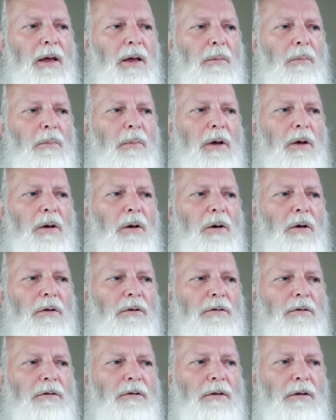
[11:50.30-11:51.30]

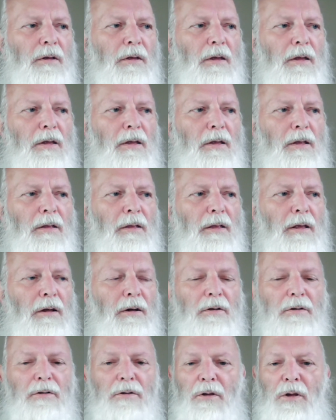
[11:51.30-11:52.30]
because there
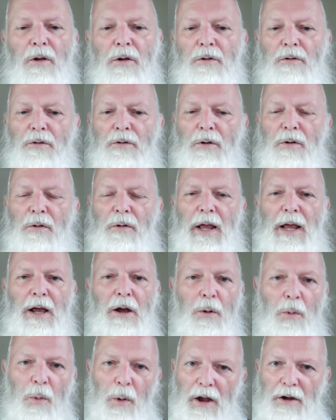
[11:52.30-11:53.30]
is no sort of
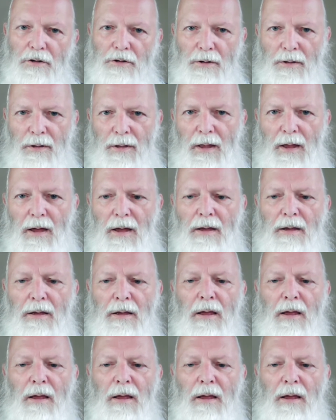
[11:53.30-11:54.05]
equation there